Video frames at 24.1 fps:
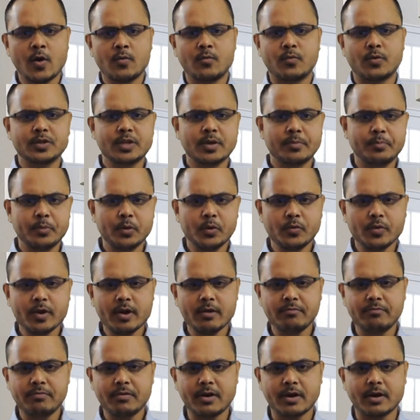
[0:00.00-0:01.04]
For the
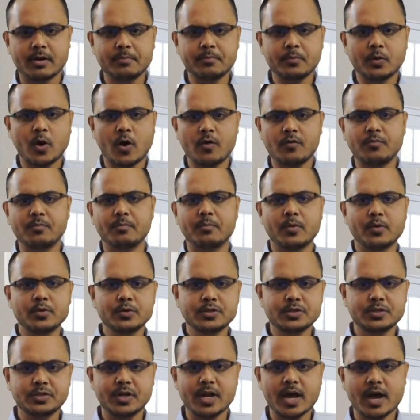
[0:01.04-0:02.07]
plural form of
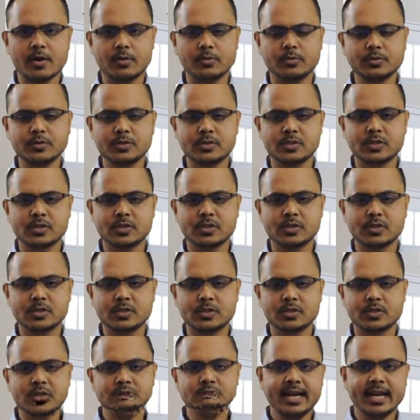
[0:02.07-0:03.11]
most nouns,
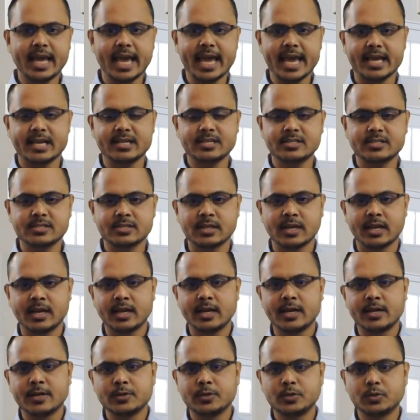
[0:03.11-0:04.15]
add s
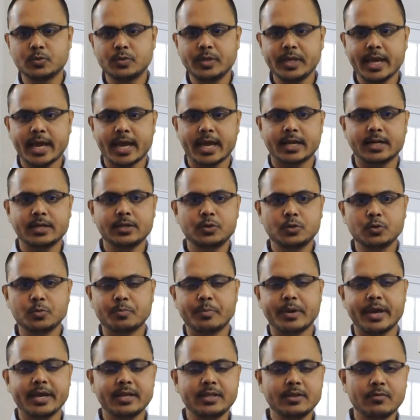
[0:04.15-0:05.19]
to the end to
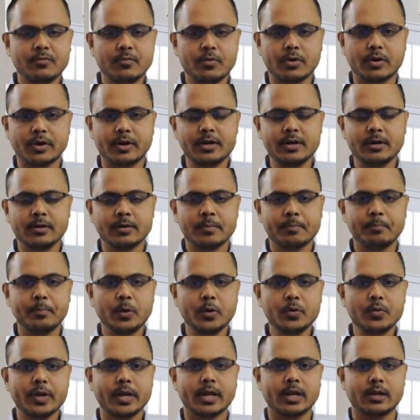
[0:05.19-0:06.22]
make the word
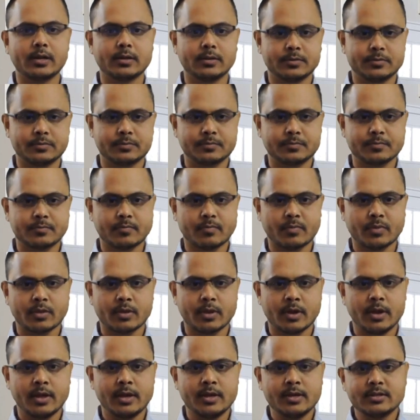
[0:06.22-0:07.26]
plural.
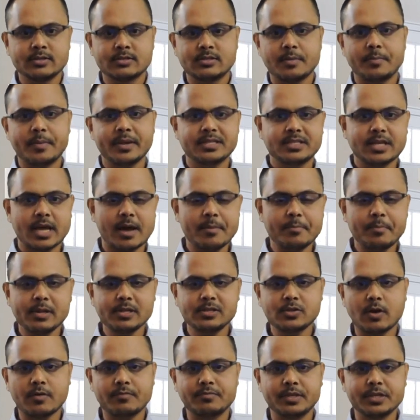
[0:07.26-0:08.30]
Some
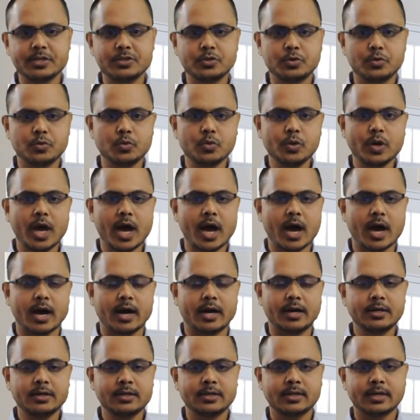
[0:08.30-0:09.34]
examples of this rule
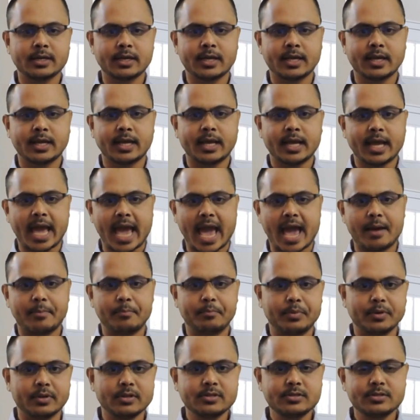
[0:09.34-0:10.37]
are
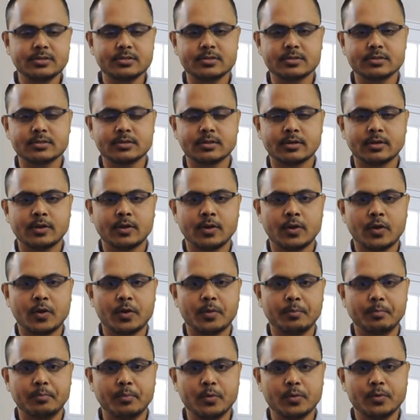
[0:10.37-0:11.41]
apples,
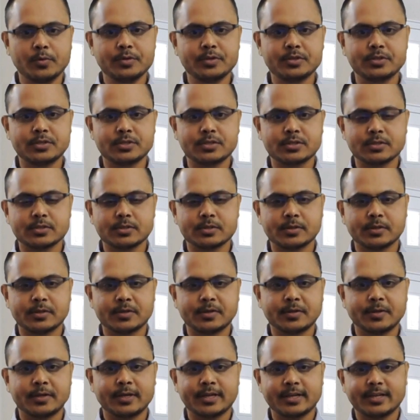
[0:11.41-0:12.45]
books,
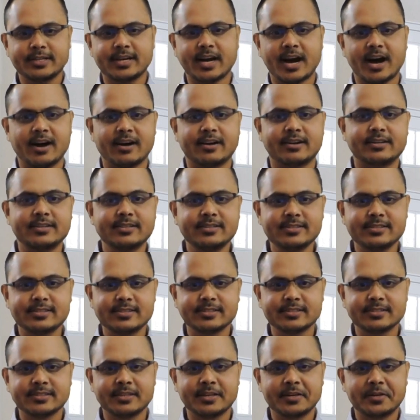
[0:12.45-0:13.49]

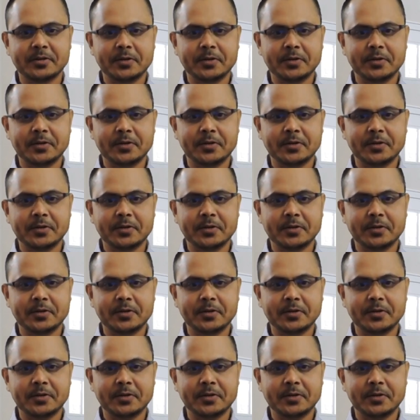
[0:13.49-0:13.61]
cars,